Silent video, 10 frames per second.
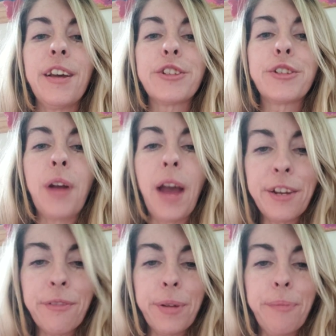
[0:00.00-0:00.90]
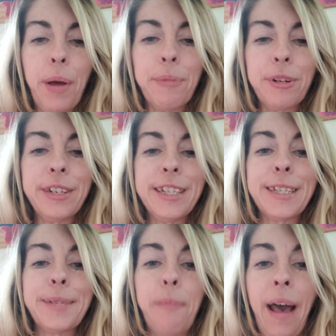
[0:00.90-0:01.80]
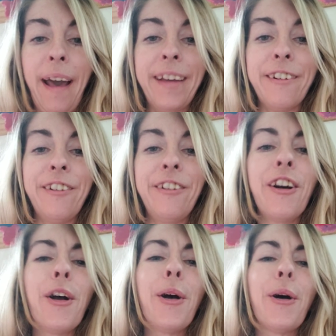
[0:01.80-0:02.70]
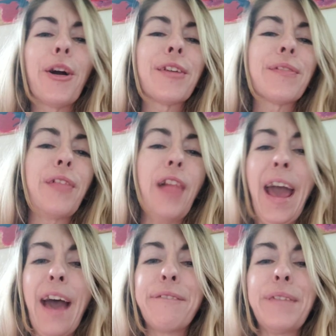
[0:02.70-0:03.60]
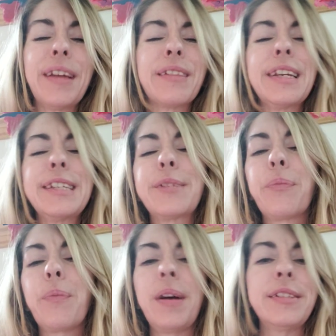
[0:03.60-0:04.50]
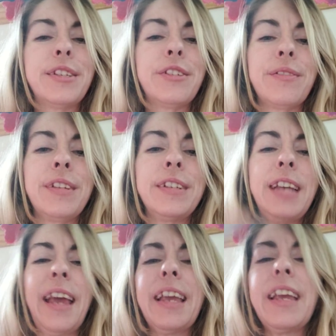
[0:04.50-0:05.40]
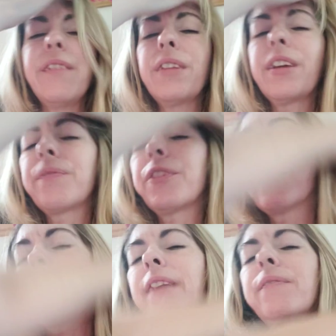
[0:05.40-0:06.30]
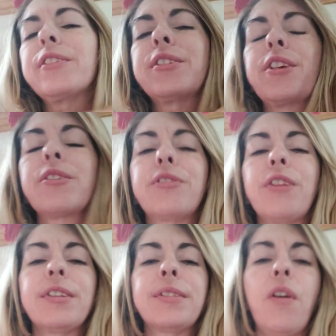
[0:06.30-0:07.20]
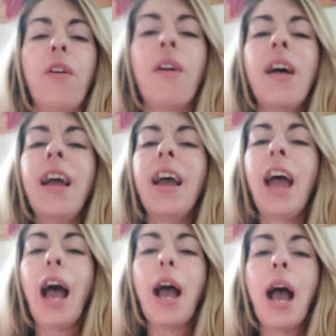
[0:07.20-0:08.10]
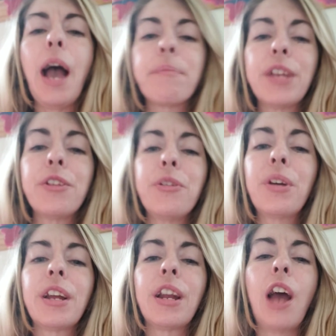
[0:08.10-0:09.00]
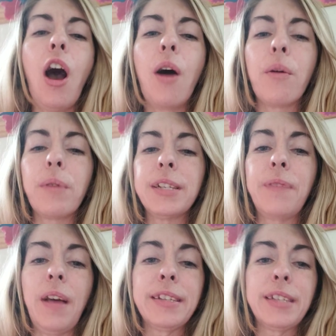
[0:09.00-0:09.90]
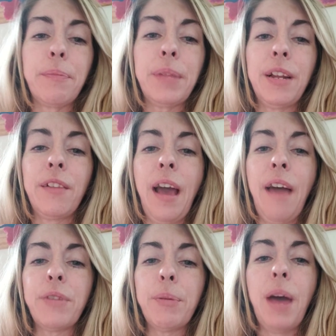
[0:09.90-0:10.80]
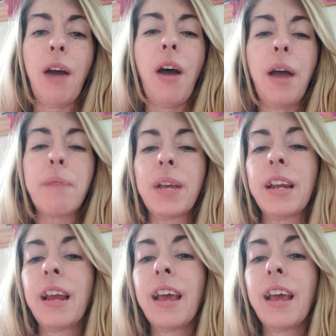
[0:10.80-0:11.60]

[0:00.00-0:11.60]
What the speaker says: try to remember to smile or laugh at least once during the day. Even if your life is so stressful, I mean, you can always find something to laugh about. I mean,